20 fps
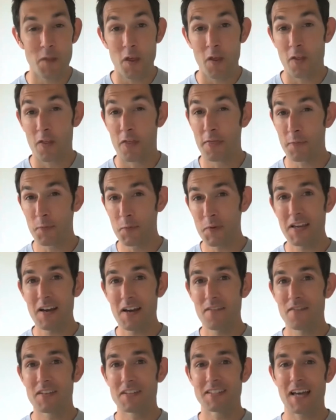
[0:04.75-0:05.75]
three of
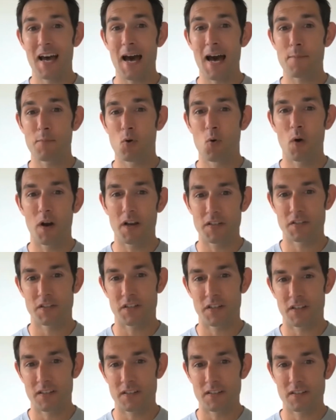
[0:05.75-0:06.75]
the top
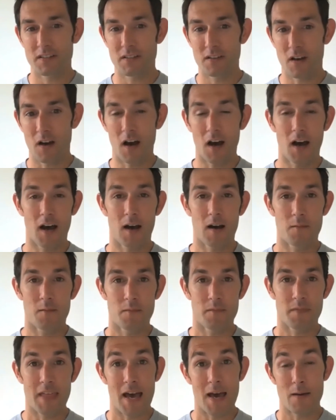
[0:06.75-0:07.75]
questions
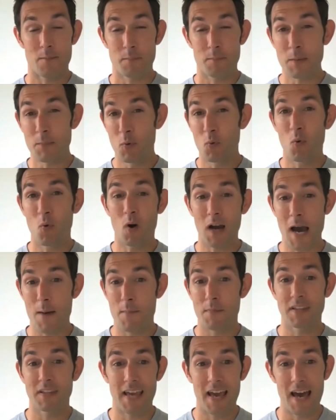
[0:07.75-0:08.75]
that people will
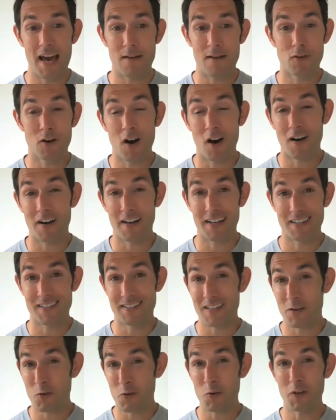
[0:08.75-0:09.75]
commonly have regarding
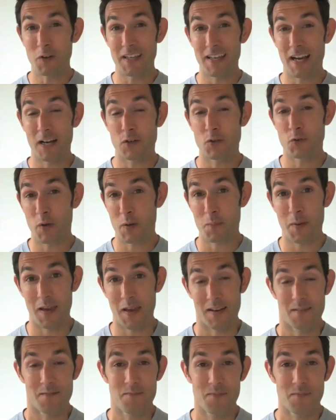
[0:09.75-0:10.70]
sacroiliac joint pain.